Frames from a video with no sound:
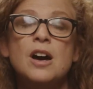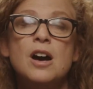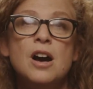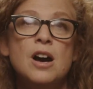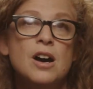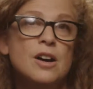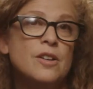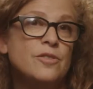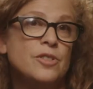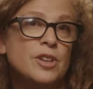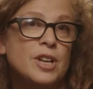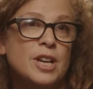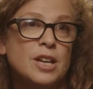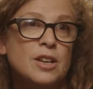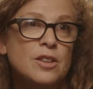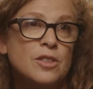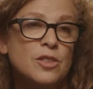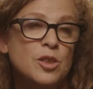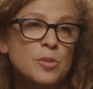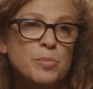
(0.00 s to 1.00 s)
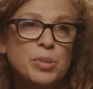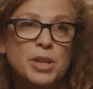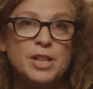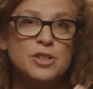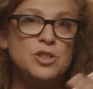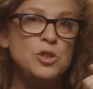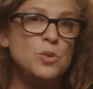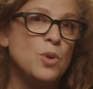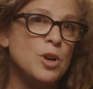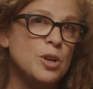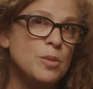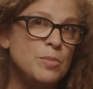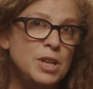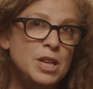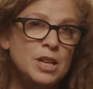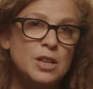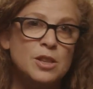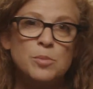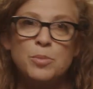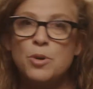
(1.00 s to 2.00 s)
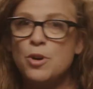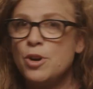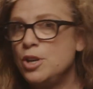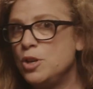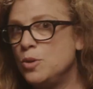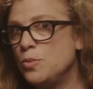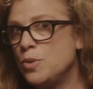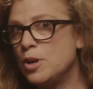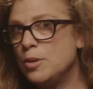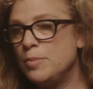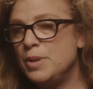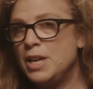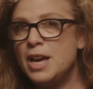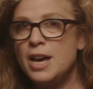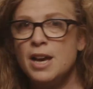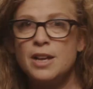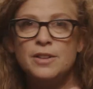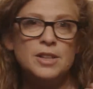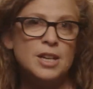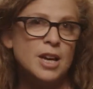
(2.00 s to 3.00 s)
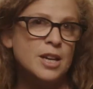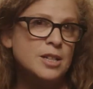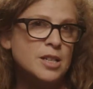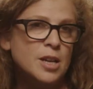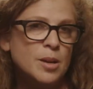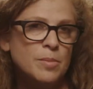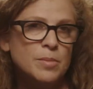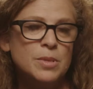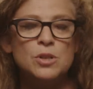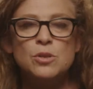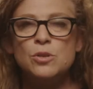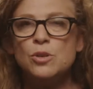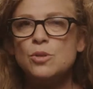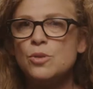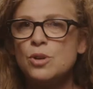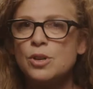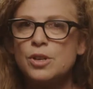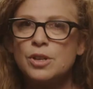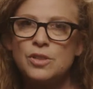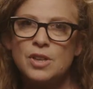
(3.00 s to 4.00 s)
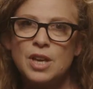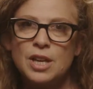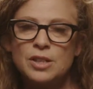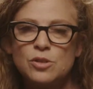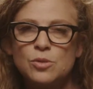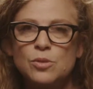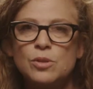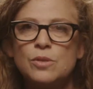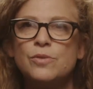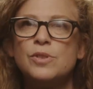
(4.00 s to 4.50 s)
of, like, the place you want to be, the party you want to be at, nighttime in New York, that sort of